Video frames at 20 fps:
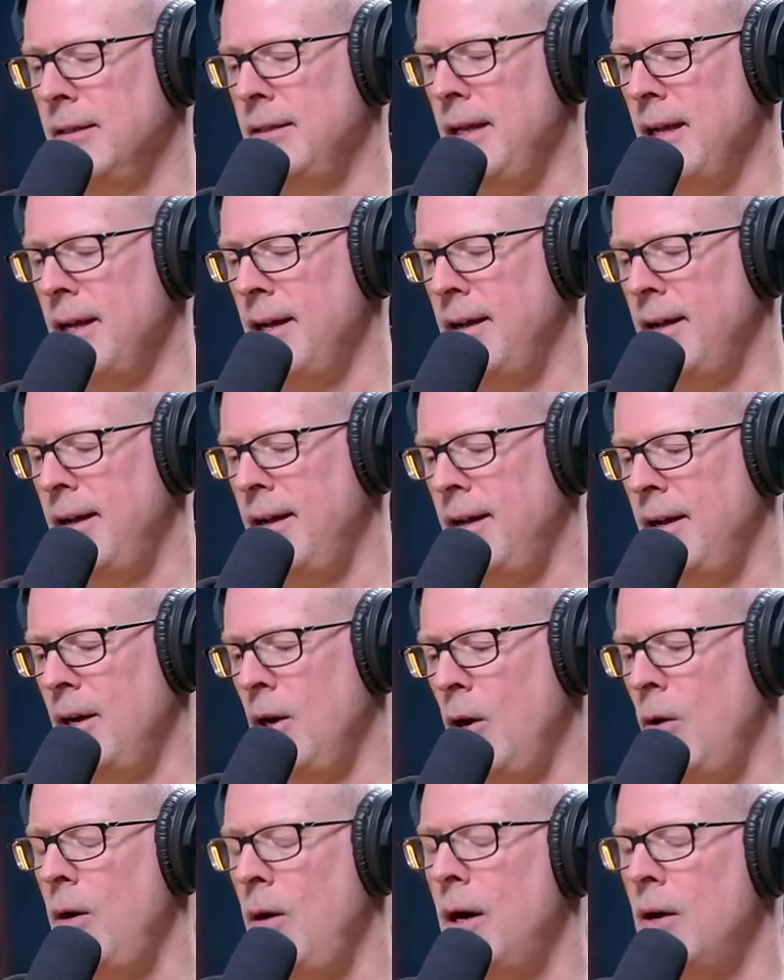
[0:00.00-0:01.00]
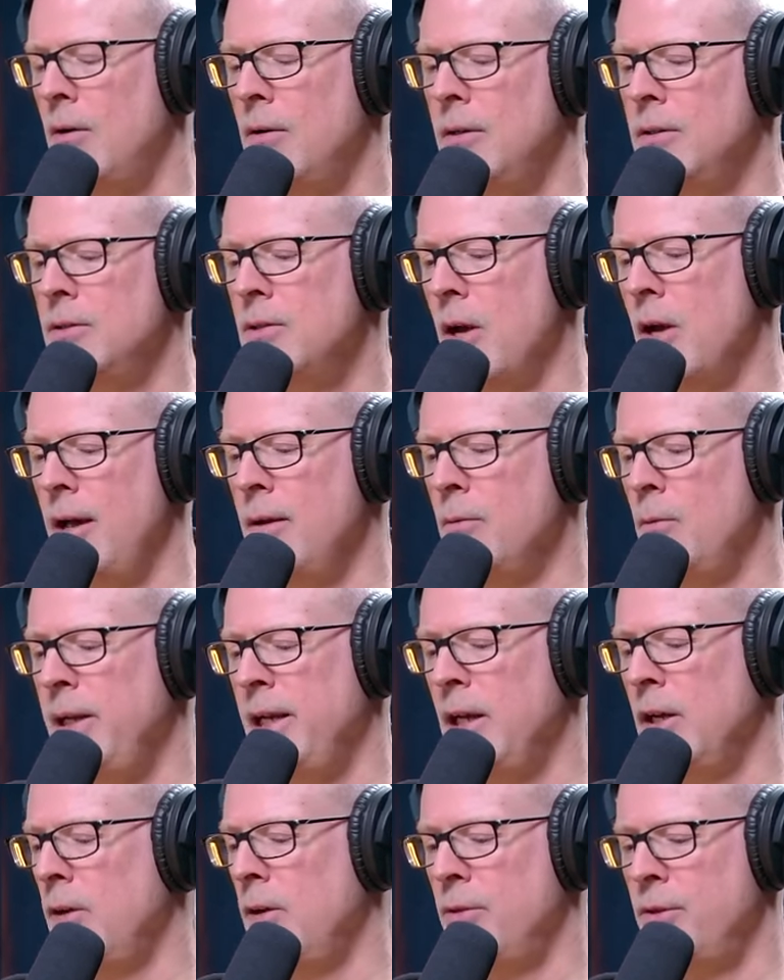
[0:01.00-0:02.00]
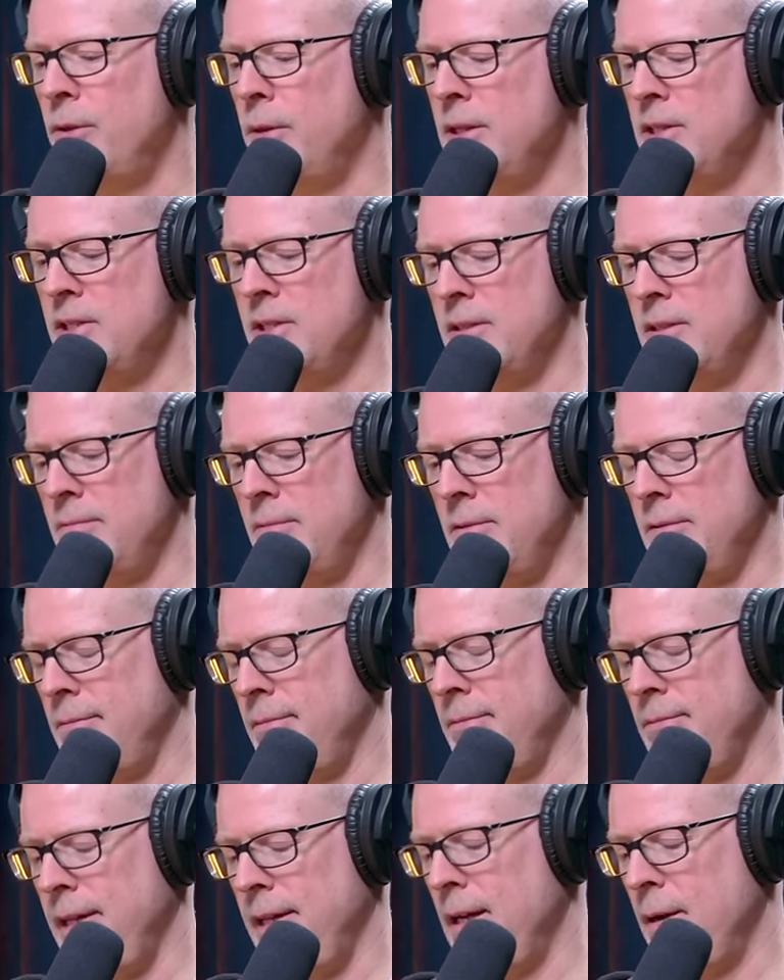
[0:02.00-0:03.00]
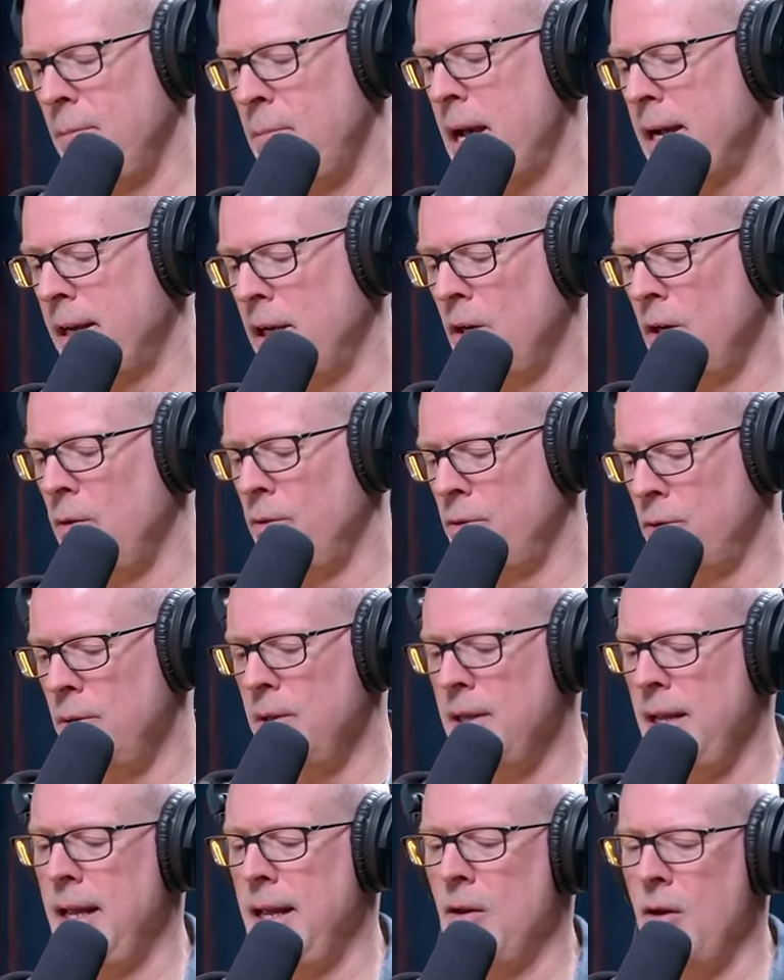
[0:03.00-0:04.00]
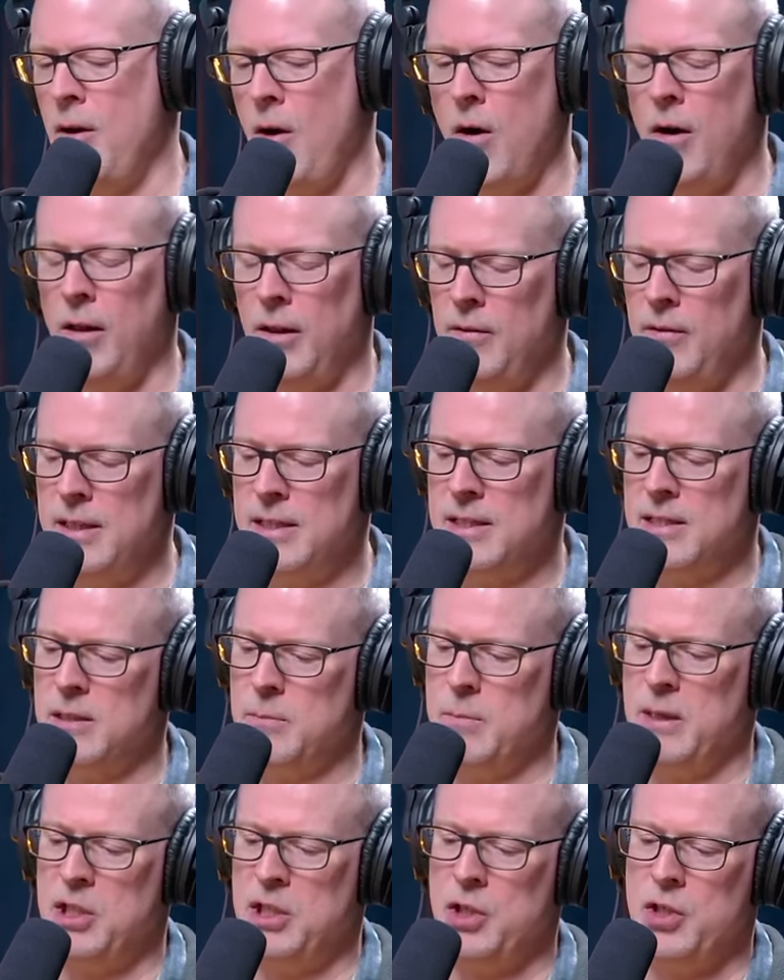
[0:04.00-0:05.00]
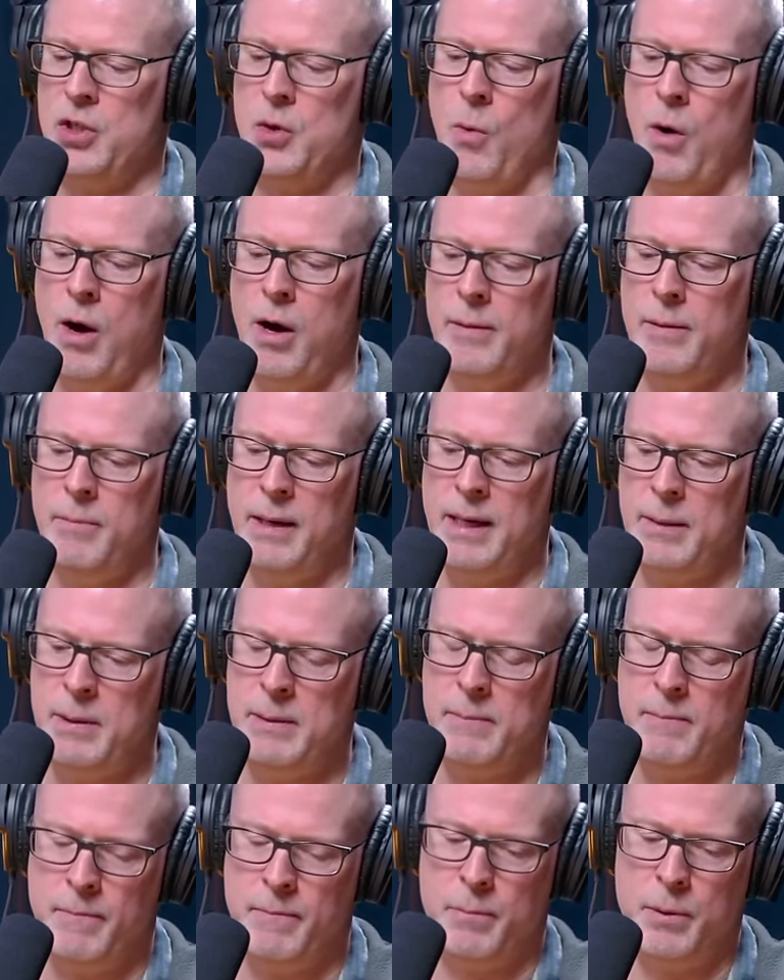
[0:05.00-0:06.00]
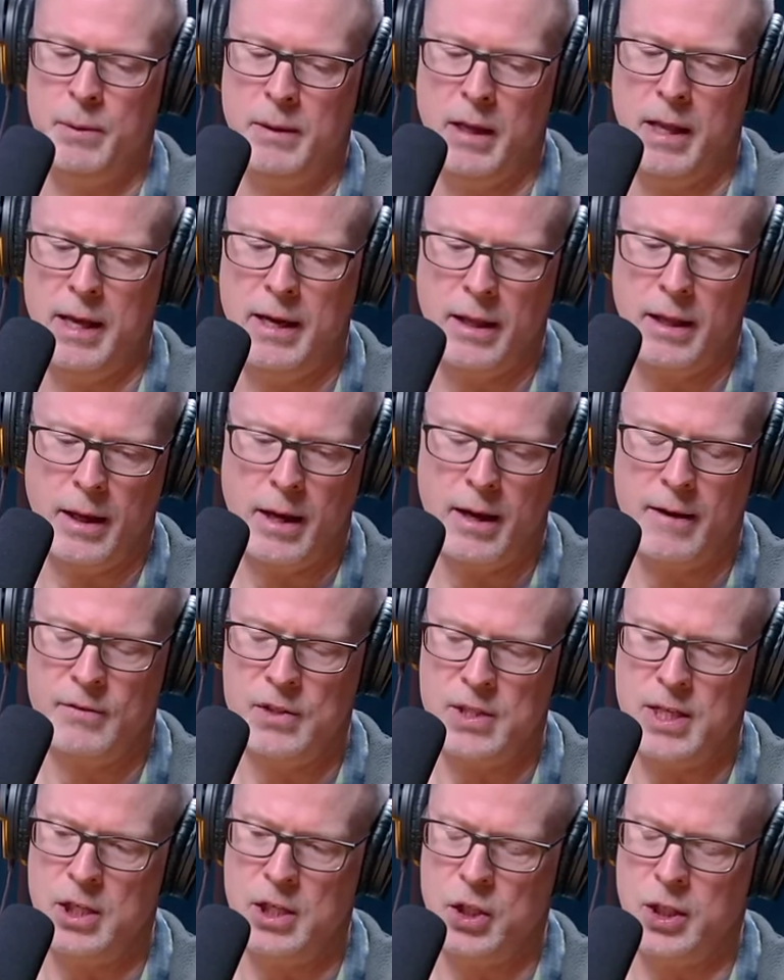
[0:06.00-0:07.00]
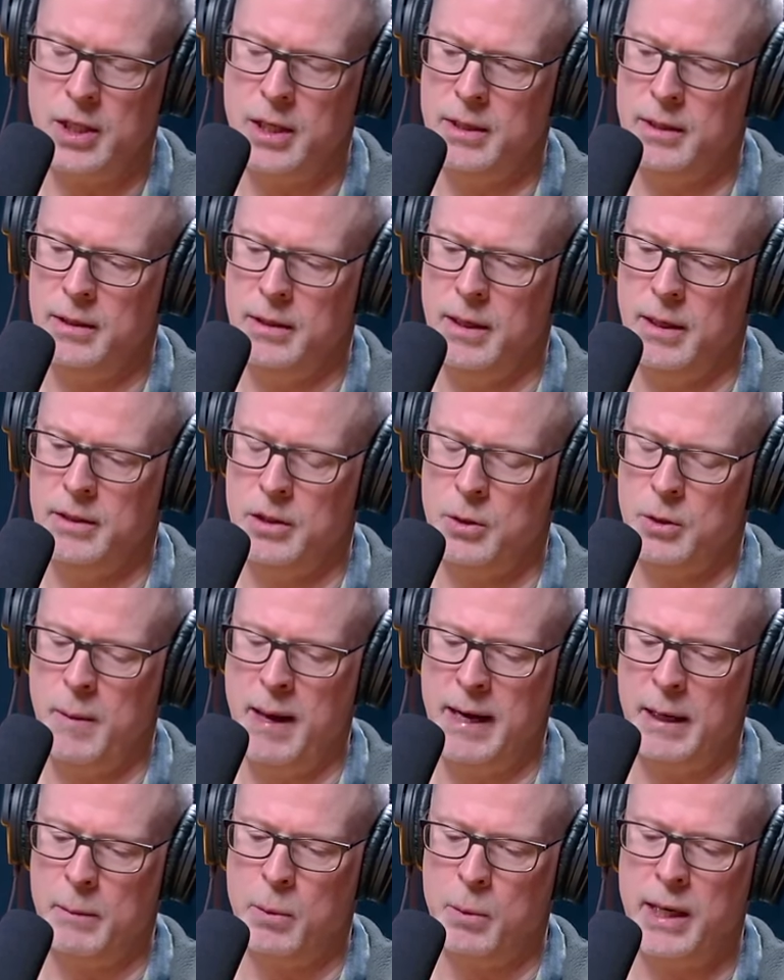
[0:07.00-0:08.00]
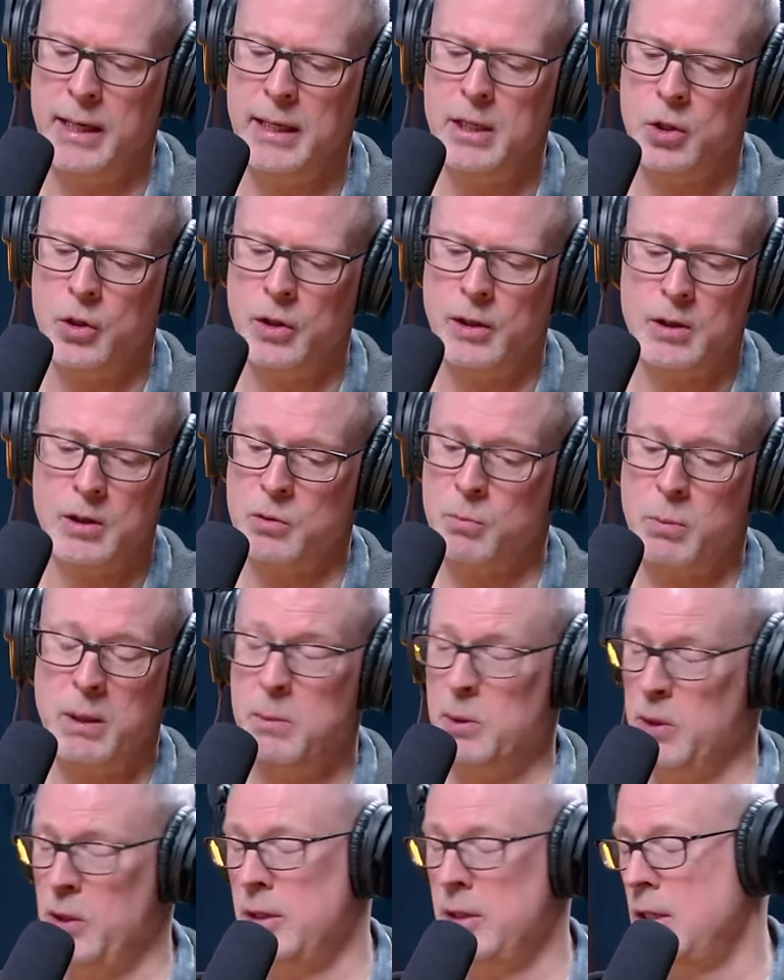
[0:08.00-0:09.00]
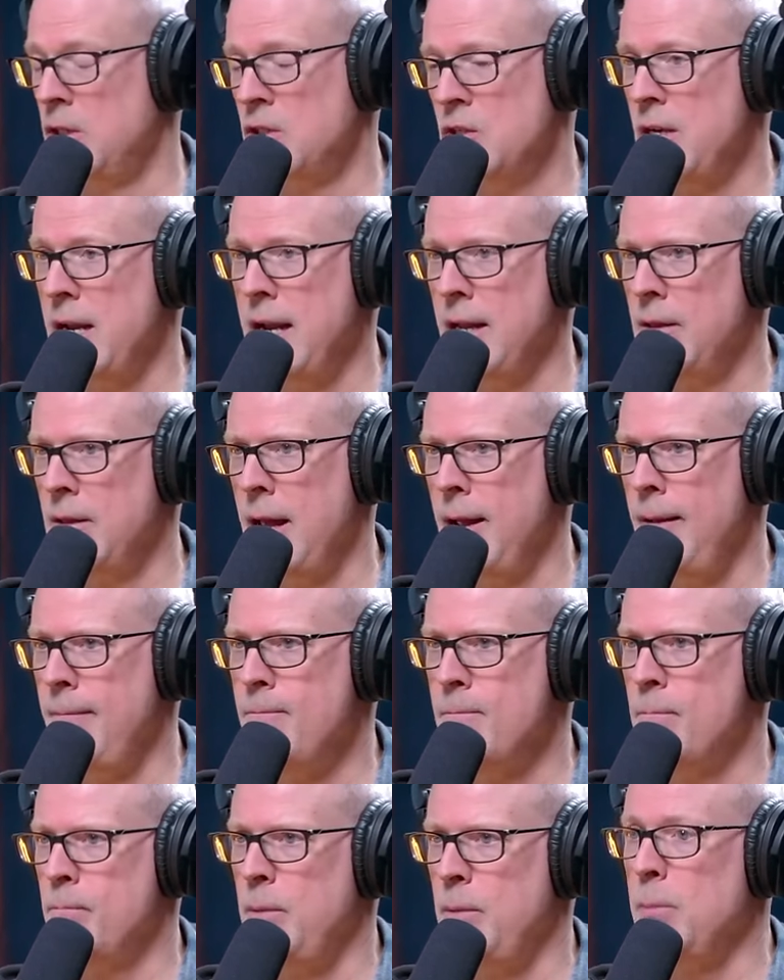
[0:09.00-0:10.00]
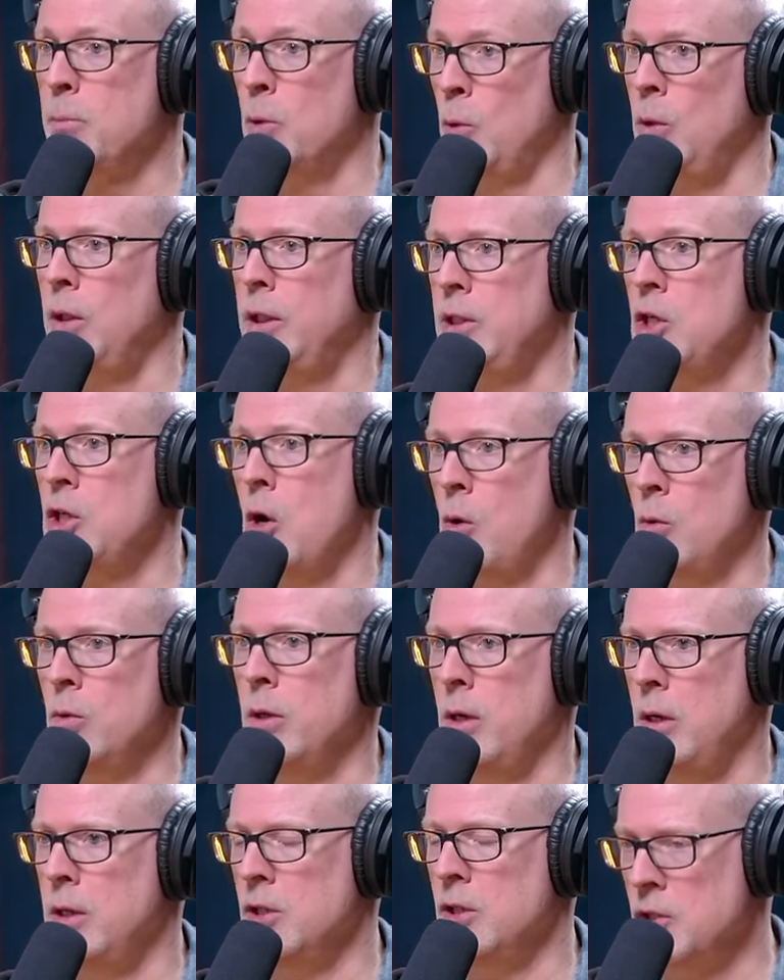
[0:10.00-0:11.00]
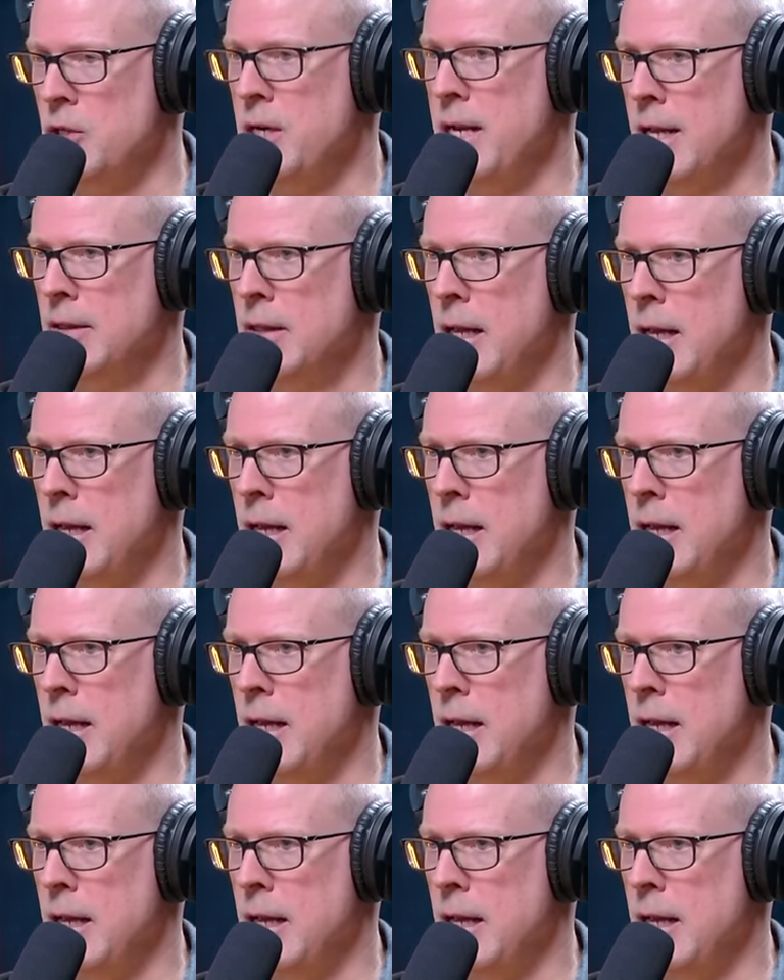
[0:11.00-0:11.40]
Yeah. Well, and we can go through this. We can come back and go through all of this as much as you want, maybe put a lot of the conversation on the traumatic brain injury, because people don't understand that. People really don't understand